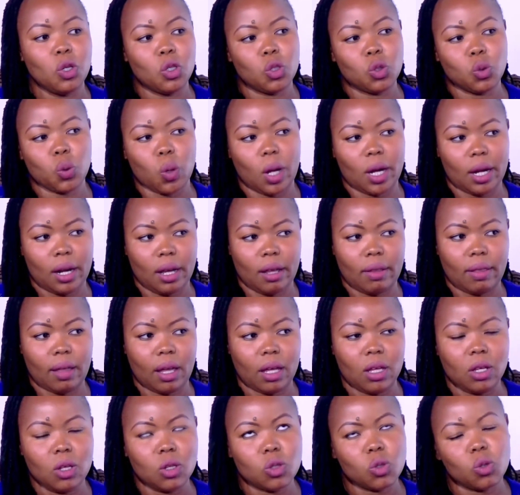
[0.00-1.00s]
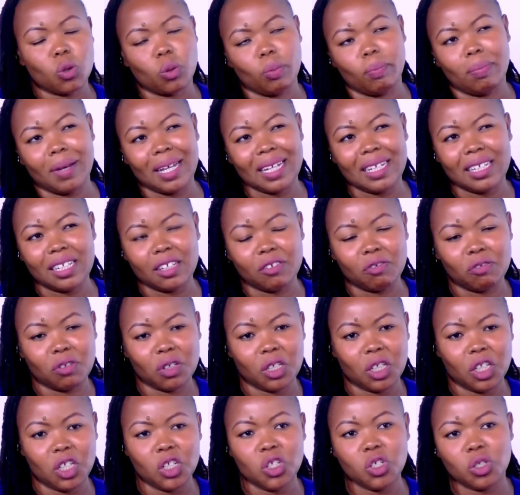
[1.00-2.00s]
to another. So by
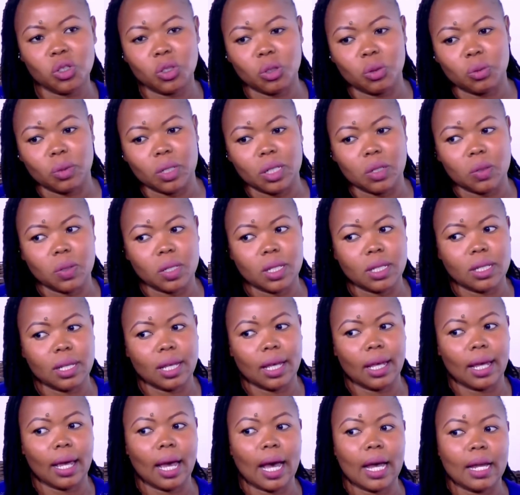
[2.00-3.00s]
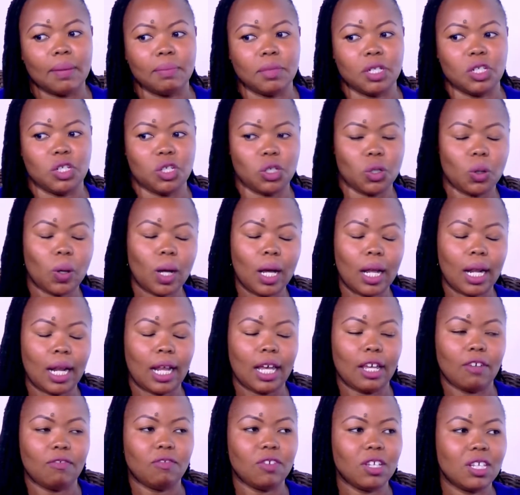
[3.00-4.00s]
definition, when you say a mediocre
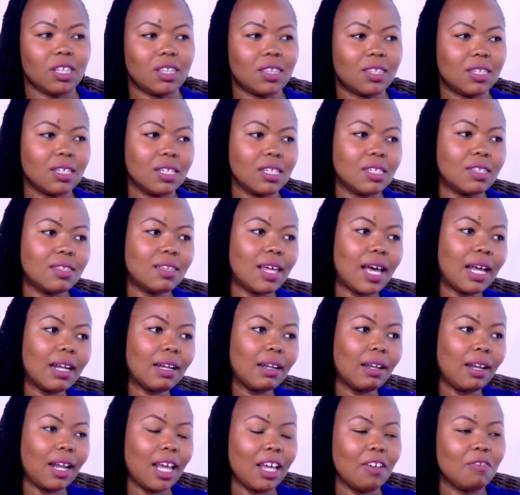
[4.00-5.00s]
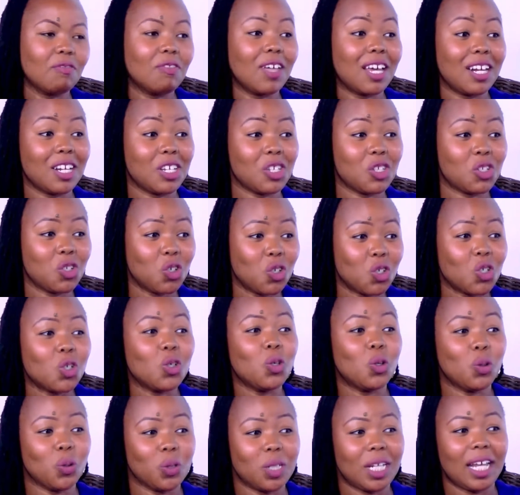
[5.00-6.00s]
life, it is that life that is not
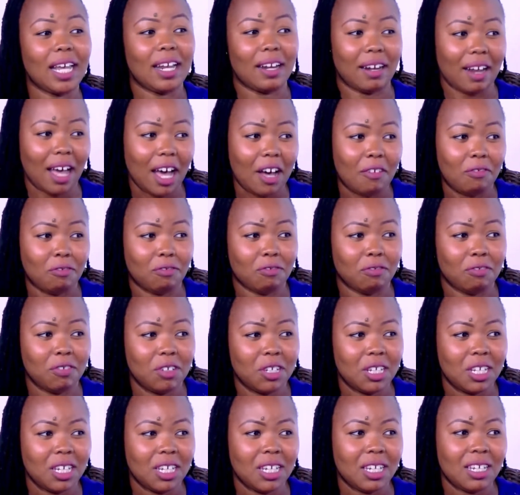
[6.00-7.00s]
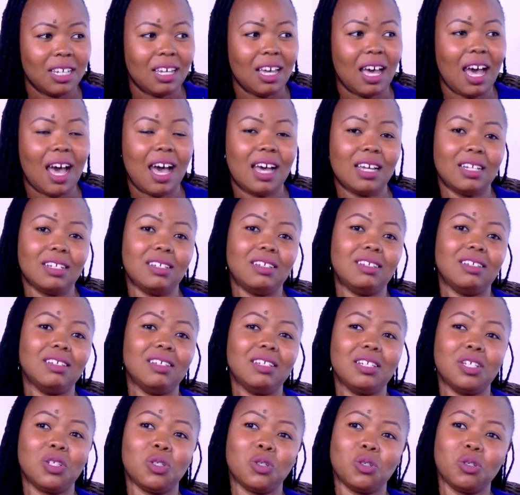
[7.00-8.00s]
good enough, and it
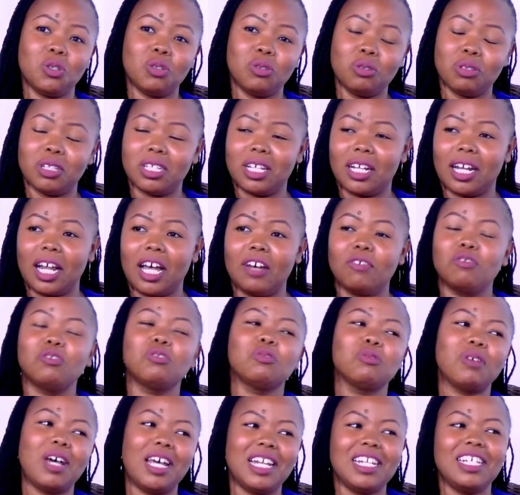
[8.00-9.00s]
is not good enough to an